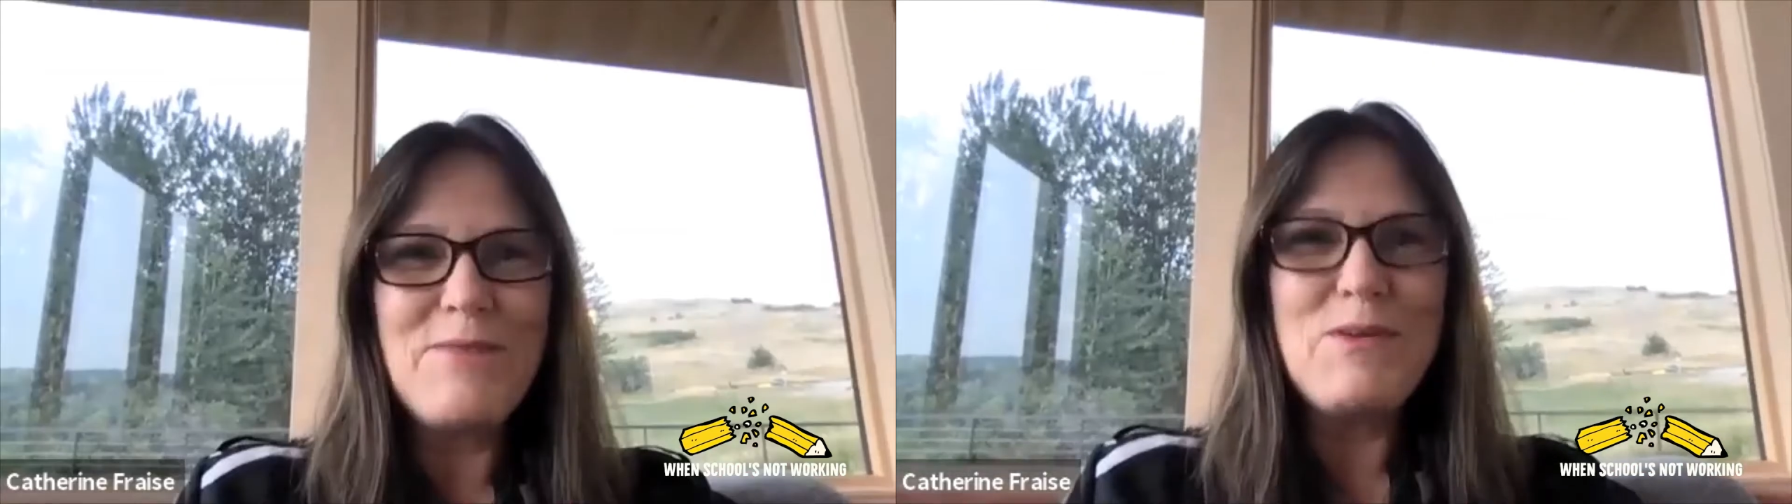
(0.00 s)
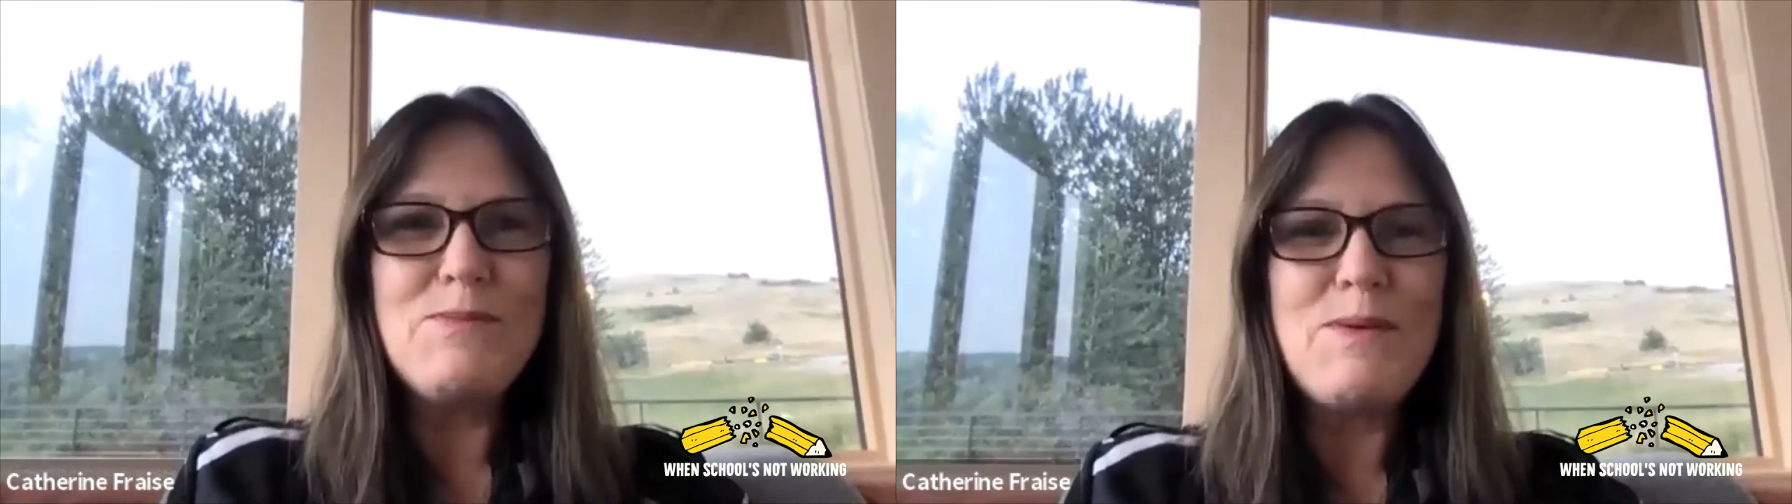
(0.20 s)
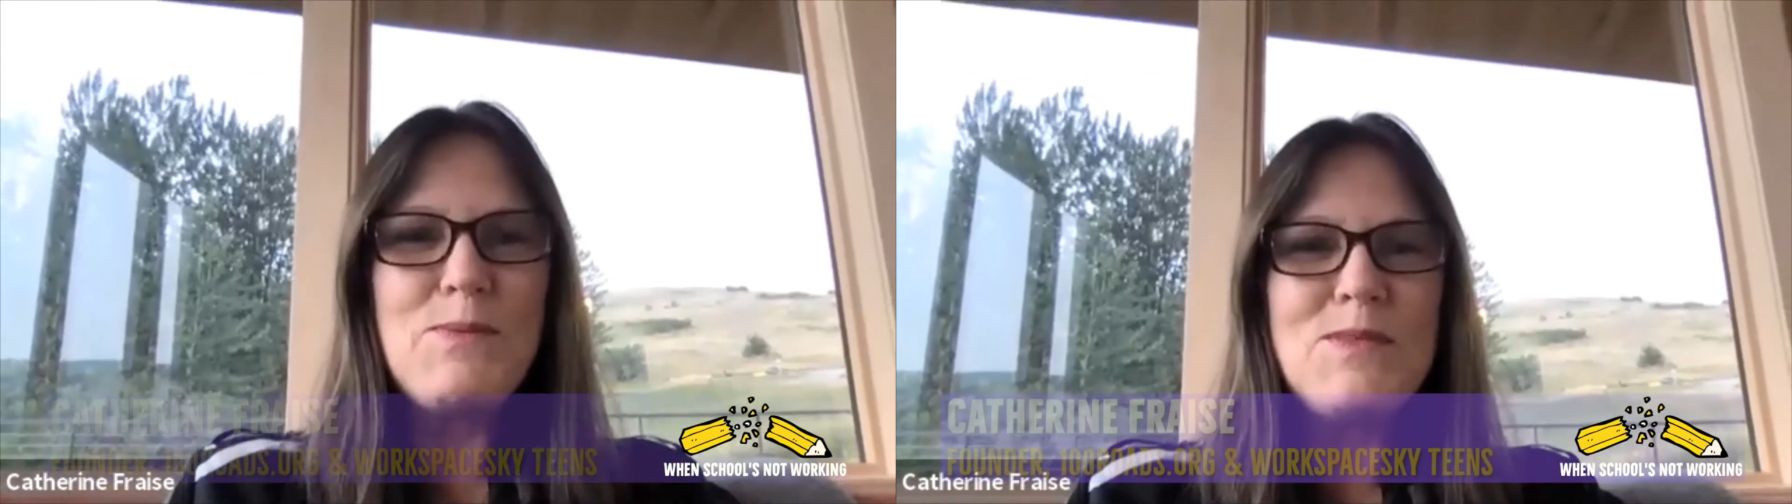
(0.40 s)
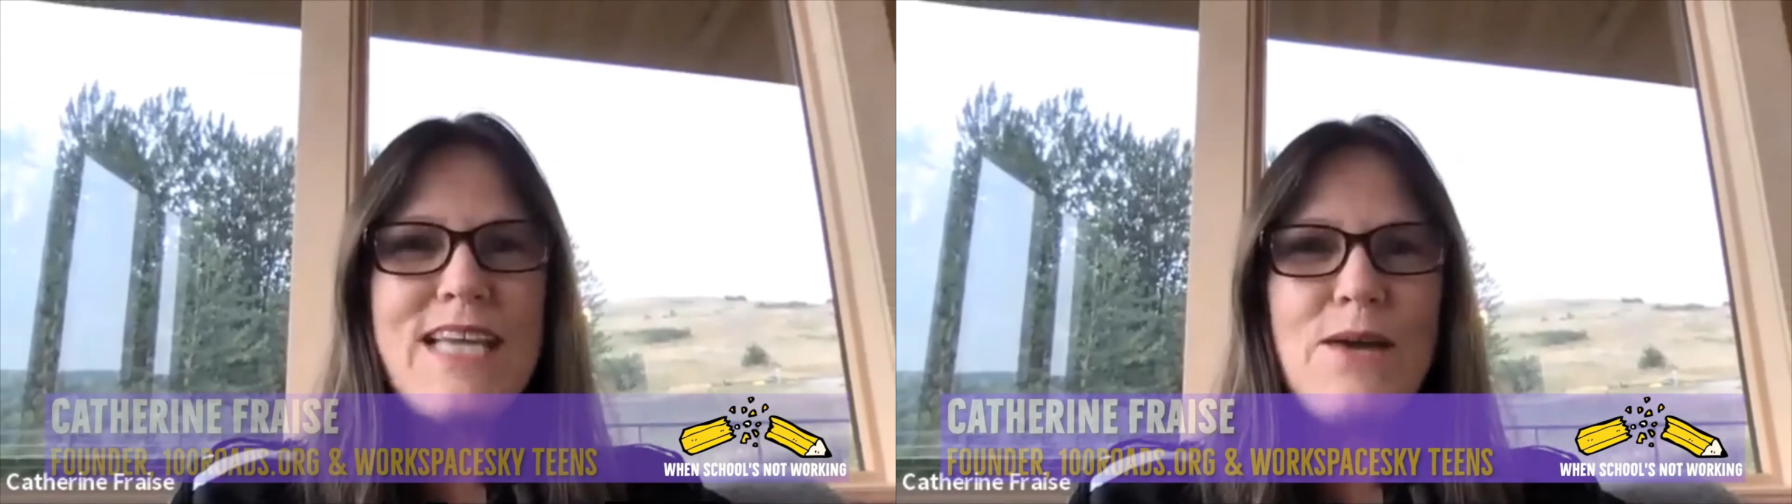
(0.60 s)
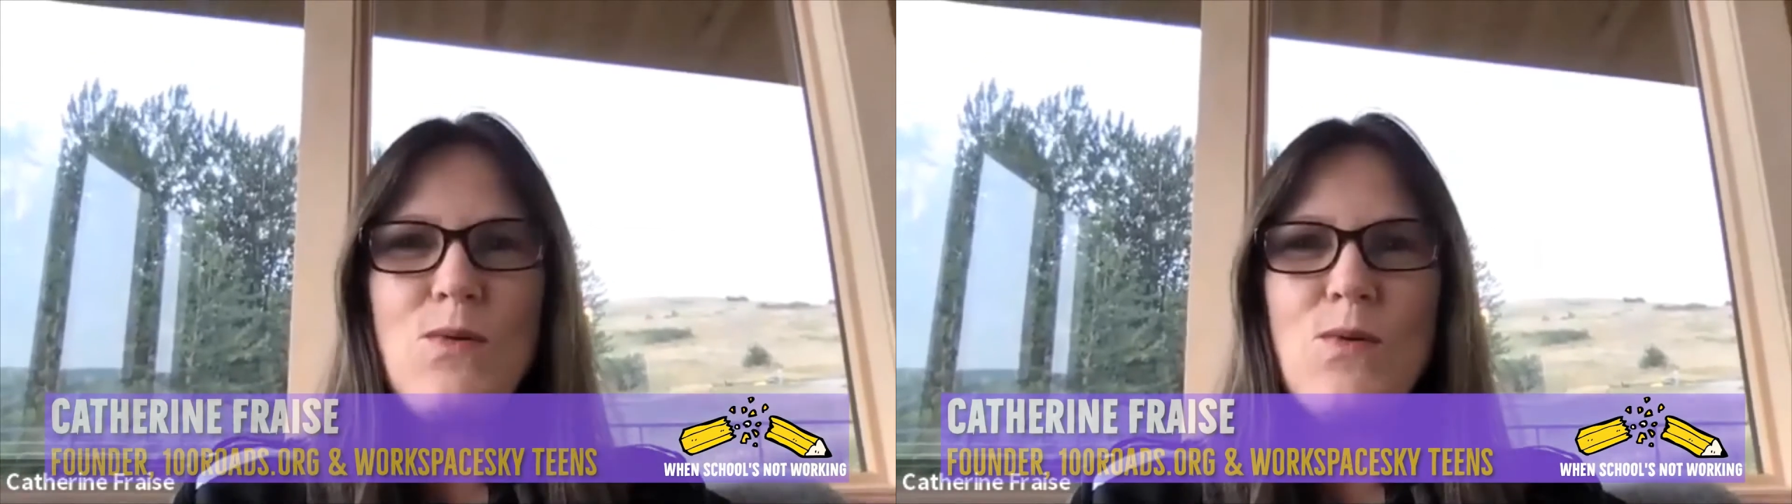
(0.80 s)
Most people
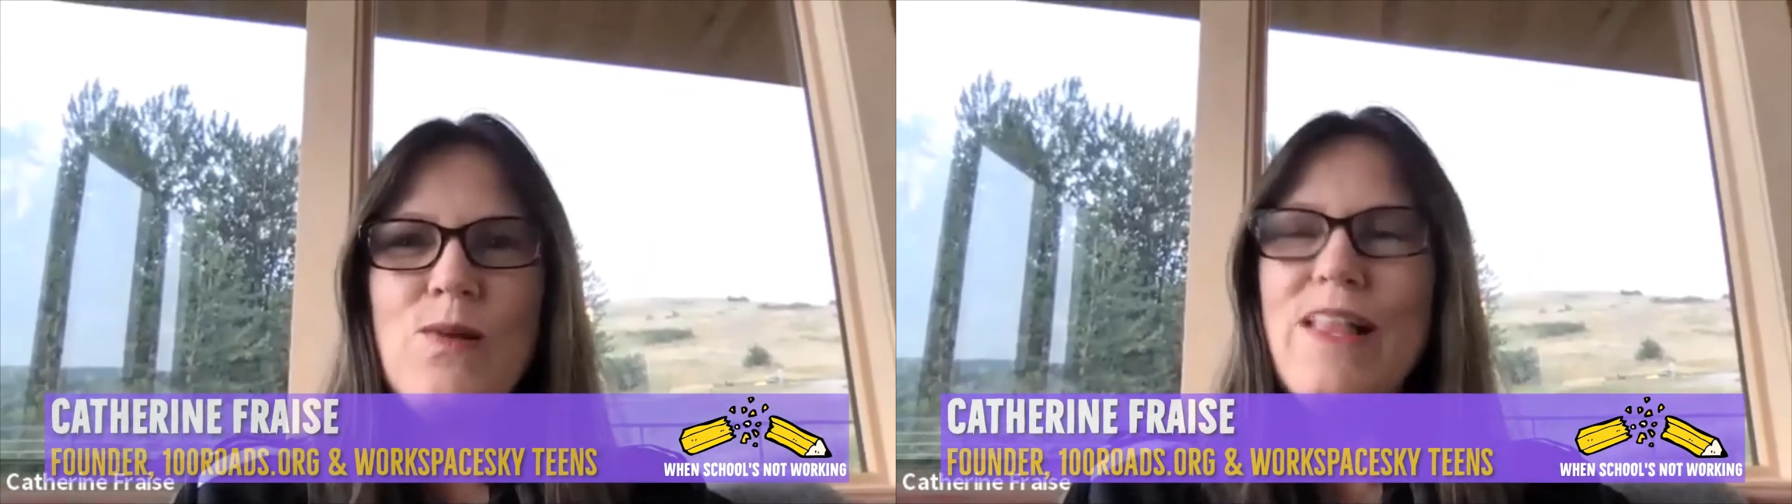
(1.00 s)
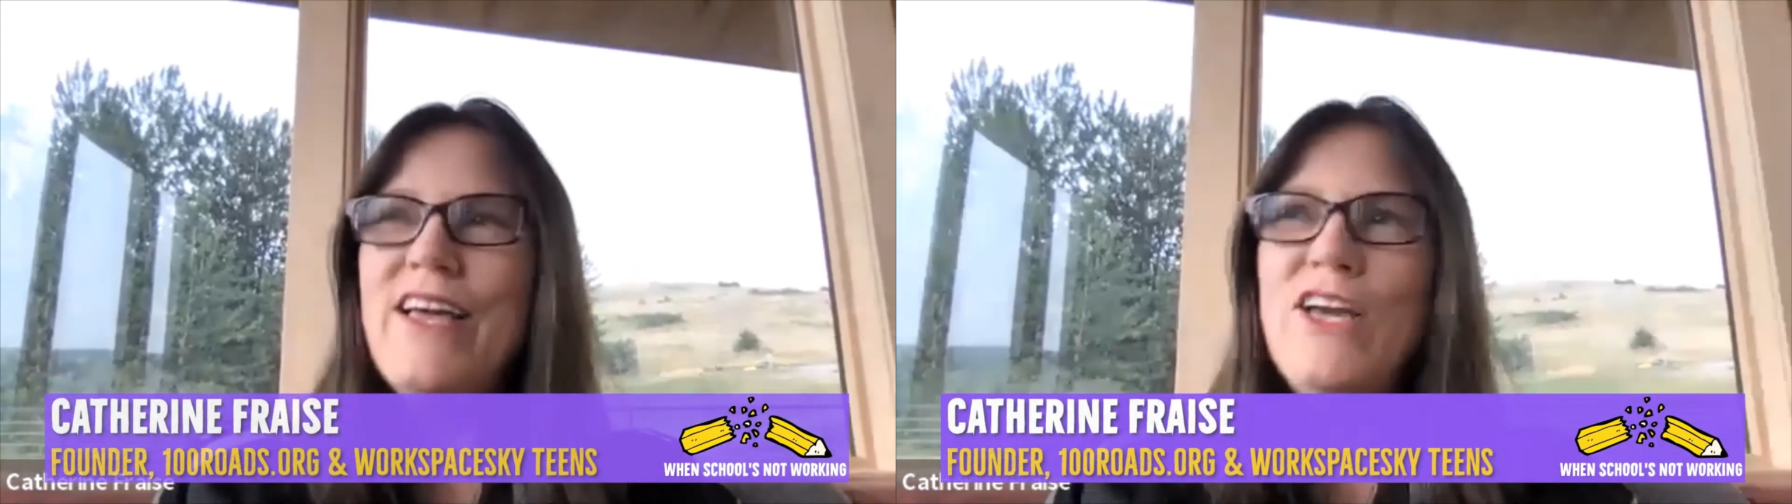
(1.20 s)
say, well,